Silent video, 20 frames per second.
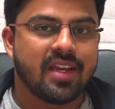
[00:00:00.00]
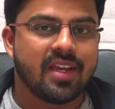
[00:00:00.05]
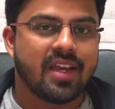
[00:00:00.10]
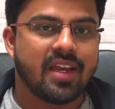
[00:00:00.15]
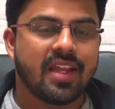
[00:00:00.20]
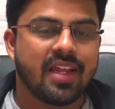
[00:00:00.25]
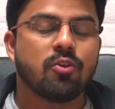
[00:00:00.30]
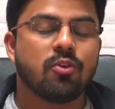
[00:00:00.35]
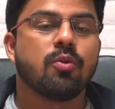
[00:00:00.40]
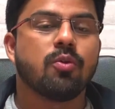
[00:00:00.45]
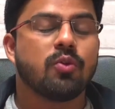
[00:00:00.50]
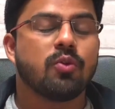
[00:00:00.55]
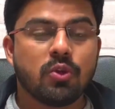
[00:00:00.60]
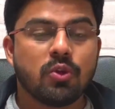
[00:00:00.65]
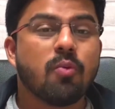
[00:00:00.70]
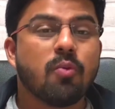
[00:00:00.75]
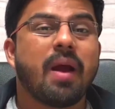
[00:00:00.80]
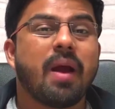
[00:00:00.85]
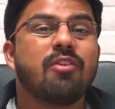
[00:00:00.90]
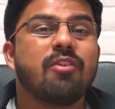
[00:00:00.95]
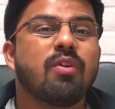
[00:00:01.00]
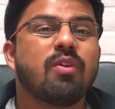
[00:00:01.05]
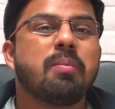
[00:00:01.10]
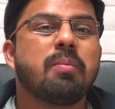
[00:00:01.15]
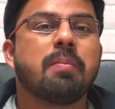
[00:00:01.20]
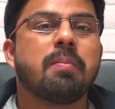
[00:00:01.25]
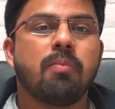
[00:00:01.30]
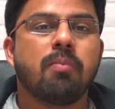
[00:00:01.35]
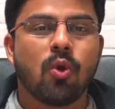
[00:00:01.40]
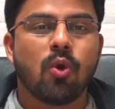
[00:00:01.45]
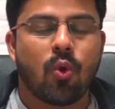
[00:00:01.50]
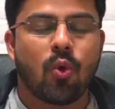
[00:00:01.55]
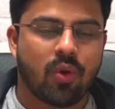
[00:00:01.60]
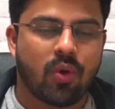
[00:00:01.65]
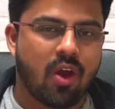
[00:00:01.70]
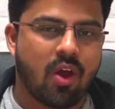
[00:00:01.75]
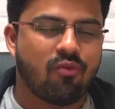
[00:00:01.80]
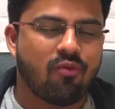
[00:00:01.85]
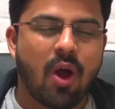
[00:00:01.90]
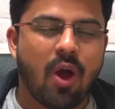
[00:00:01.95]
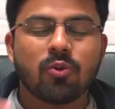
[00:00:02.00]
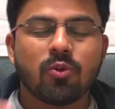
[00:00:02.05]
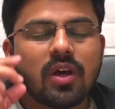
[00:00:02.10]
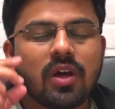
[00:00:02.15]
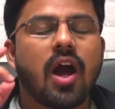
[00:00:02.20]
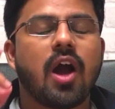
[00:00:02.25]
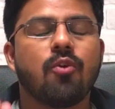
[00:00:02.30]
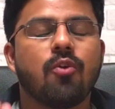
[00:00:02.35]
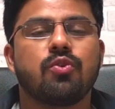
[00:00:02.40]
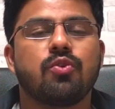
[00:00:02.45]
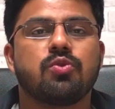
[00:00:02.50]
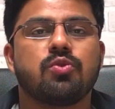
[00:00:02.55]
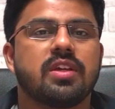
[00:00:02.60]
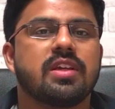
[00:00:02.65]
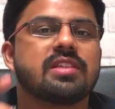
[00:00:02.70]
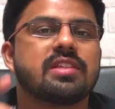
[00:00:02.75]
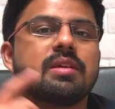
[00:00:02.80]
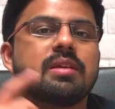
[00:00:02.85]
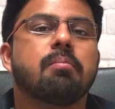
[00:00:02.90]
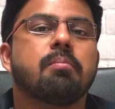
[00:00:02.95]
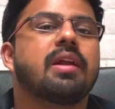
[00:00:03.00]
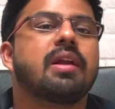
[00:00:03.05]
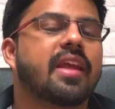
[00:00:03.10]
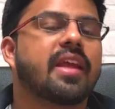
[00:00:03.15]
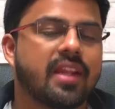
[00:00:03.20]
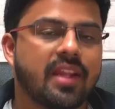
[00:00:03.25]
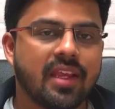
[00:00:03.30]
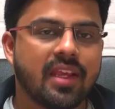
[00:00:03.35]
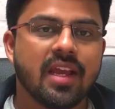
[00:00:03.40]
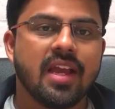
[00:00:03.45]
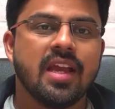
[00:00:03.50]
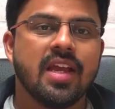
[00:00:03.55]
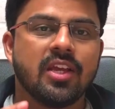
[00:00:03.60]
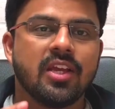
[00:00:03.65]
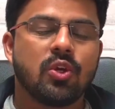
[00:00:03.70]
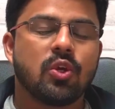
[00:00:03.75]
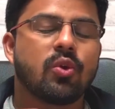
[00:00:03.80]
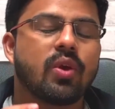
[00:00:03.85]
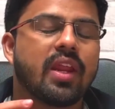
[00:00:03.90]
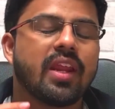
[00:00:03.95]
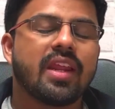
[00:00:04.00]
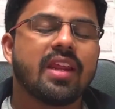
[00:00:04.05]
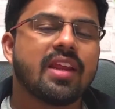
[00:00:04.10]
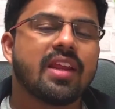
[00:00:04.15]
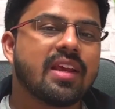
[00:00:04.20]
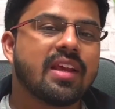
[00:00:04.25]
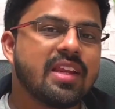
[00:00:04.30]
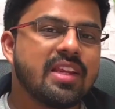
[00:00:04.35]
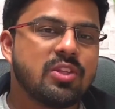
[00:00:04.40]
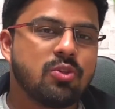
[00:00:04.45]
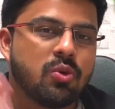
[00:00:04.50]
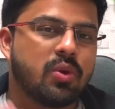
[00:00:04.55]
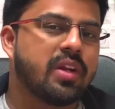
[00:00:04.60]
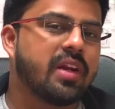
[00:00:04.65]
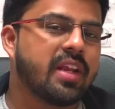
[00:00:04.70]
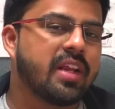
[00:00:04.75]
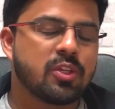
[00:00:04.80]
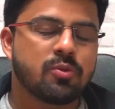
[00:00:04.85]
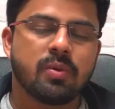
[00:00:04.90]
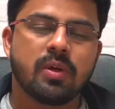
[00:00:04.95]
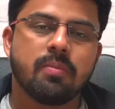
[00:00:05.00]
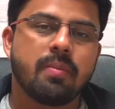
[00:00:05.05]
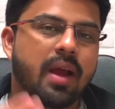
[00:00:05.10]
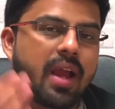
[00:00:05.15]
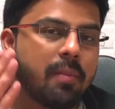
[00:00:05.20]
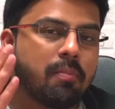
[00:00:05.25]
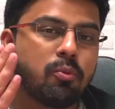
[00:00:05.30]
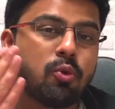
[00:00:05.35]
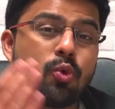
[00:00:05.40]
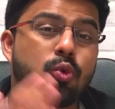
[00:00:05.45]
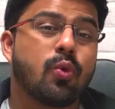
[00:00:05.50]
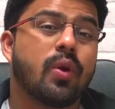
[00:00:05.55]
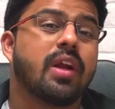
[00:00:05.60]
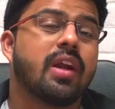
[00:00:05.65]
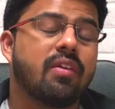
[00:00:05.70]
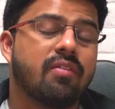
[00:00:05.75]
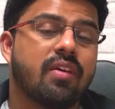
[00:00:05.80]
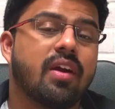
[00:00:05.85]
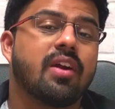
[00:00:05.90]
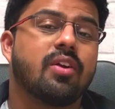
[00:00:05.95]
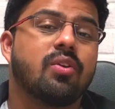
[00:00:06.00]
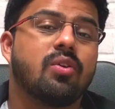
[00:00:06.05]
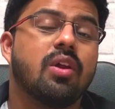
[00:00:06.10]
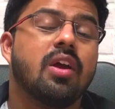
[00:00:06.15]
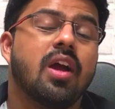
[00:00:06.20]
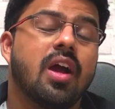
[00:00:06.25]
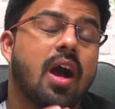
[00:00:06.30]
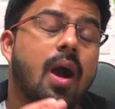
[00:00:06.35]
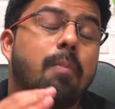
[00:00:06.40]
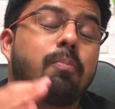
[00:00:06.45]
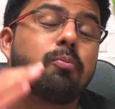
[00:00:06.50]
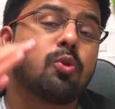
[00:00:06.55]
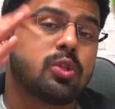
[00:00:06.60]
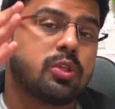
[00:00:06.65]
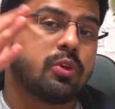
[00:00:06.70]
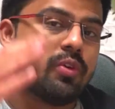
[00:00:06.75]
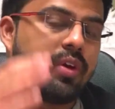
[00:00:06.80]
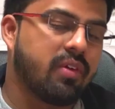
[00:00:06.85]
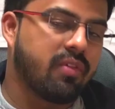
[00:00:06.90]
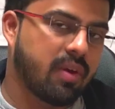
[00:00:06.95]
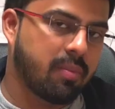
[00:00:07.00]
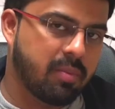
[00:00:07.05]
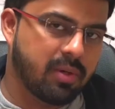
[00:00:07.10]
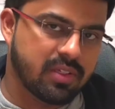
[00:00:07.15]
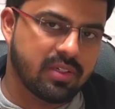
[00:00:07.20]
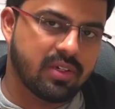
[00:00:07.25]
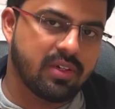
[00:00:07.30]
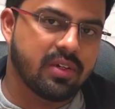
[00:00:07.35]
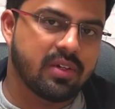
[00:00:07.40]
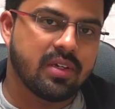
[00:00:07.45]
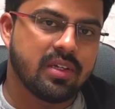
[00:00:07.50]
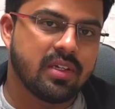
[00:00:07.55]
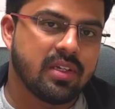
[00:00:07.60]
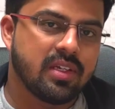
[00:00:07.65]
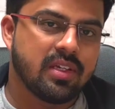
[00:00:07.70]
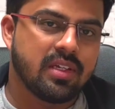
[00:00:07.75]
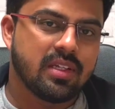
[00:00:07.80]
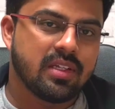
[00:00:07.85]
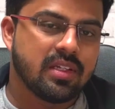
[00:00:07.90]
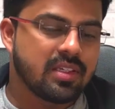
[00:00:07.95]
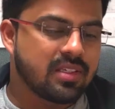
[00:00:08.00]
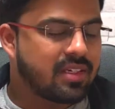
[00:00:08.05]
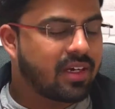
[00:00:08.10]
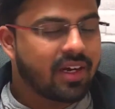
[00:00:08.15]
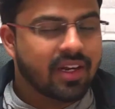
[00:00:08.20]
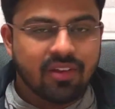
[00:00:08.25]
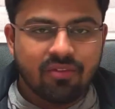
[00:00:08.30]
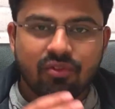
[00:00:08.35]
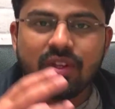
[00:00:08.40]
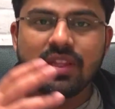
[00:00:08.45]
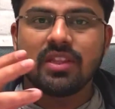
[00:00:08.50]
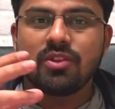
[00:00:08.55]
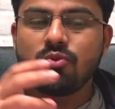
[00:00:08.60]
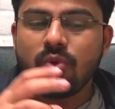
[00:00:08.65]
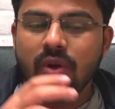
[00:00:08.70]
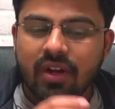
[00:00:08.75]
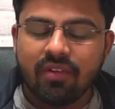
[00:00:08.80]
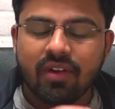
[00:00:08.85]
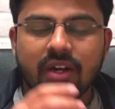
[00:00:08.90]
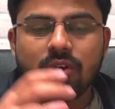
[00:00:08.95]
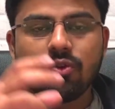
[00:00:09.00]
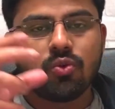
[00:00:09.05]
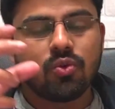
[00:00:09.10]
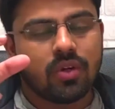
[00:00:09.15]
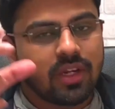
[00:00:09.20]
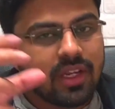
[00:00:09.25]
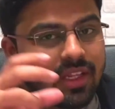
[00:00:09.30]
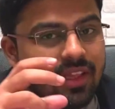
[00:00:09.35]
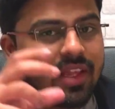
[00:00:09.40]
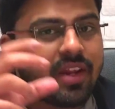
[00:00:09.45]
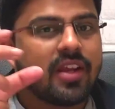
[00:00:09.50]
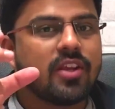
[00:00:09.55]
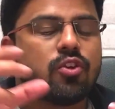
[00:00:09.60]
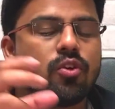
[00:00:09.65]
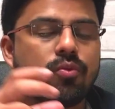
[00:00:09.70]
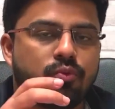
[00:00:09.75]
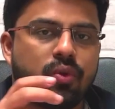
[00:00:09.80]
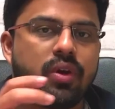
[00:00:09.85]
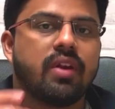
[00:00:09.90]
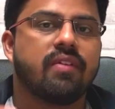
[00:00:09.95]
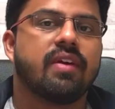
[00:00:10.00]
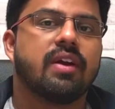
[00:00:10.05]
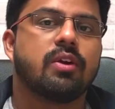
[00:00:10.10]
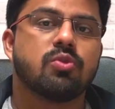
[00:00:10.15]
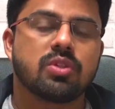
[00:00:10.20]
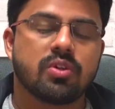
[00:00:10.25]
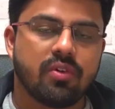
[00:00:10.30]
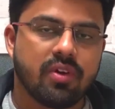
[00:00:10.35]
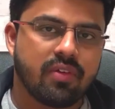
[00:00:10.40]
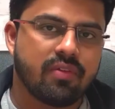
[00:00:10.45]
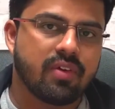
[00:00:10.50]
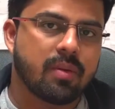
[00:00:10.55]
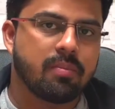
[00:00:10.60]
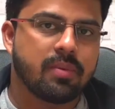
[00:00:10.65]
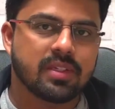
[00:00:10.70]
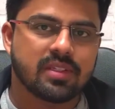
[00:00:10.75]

And your mind will be blown of how using a simple technique you can increase your reading speed by up to 25 up to 75%, starting with 25 to in the range of 25 to 75%.